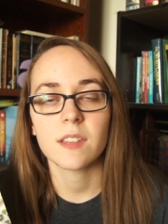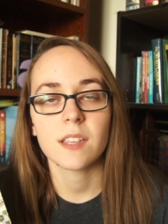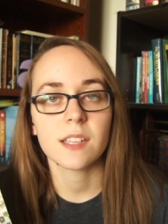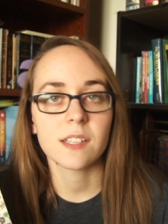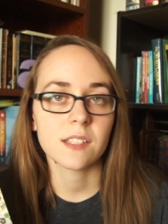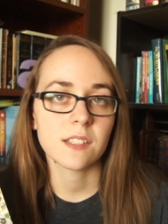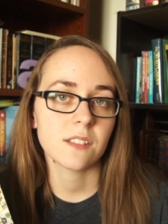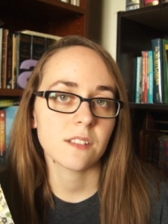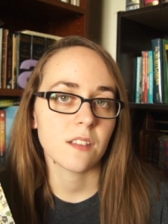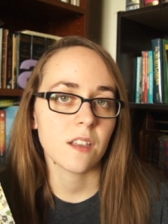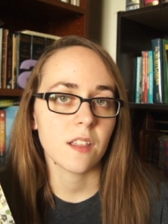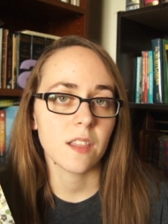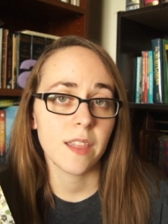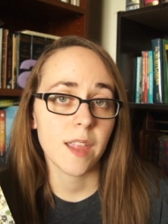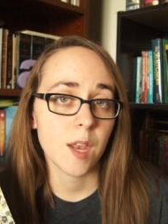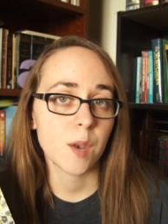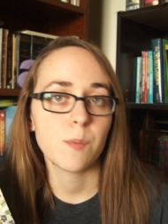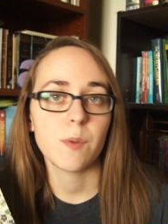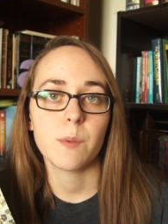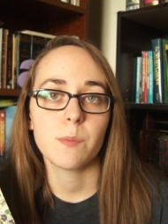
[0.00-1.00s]
It's a
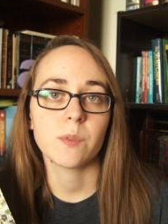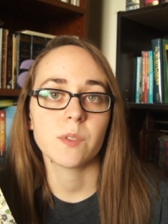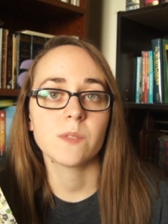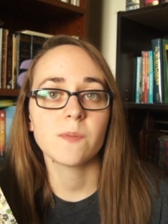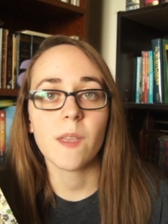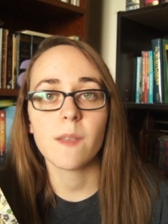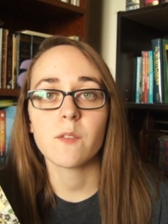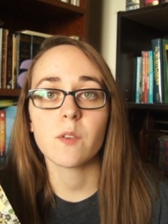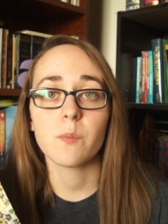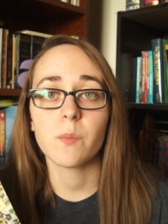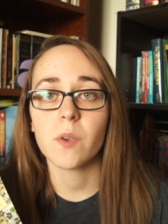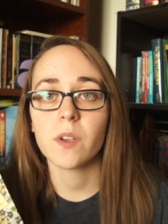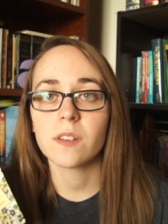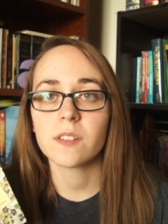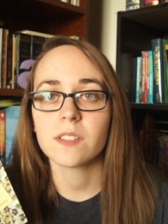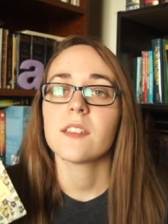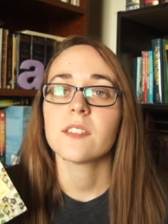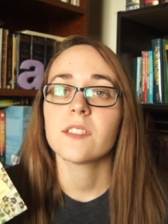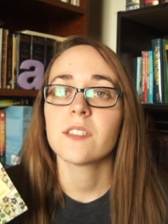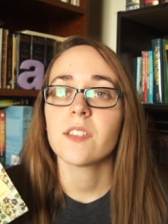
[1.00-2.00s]
lot of people's favorite
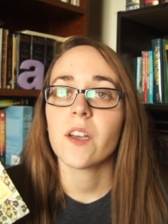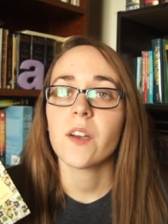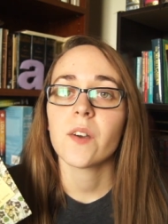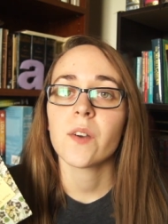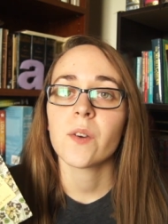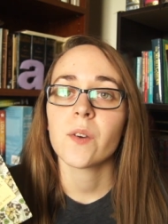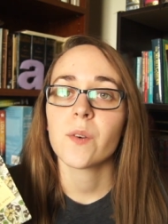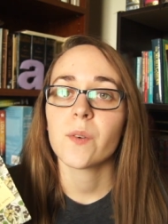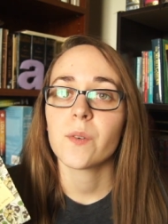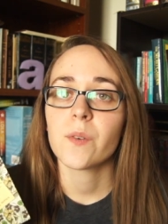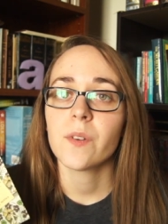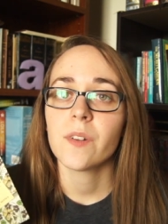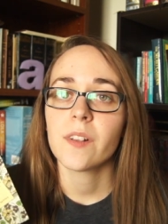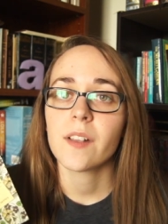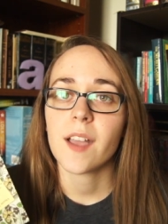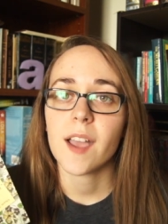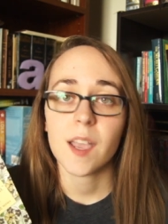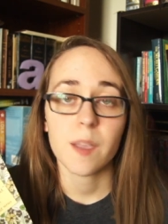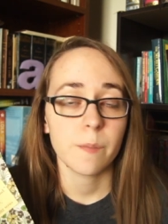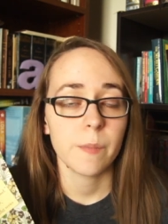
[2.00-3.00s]
books, so
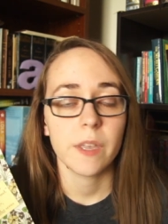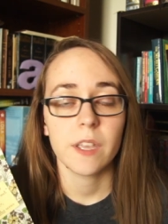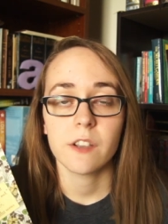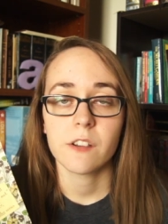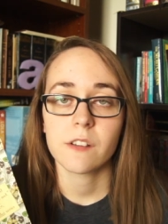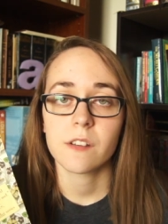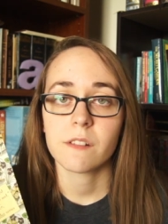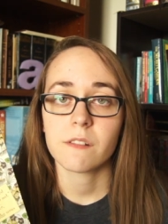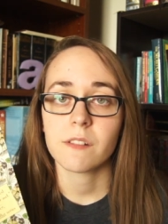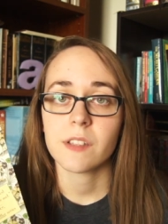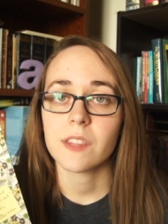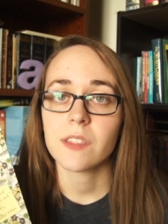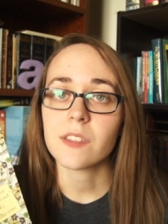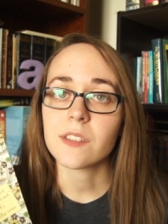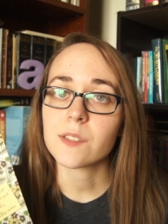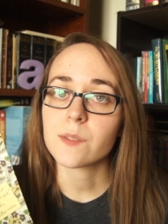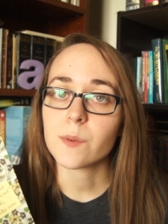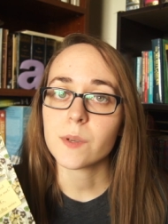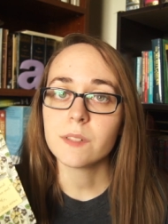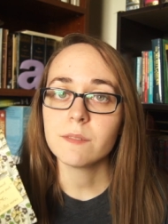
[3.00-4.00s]
I'm eager to read
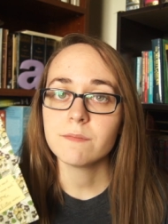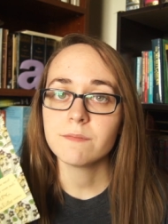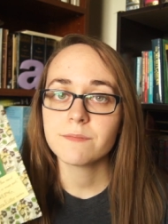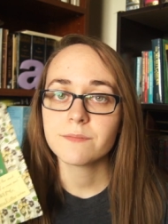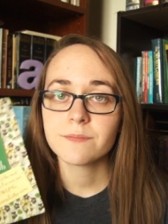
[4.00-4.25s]
this one.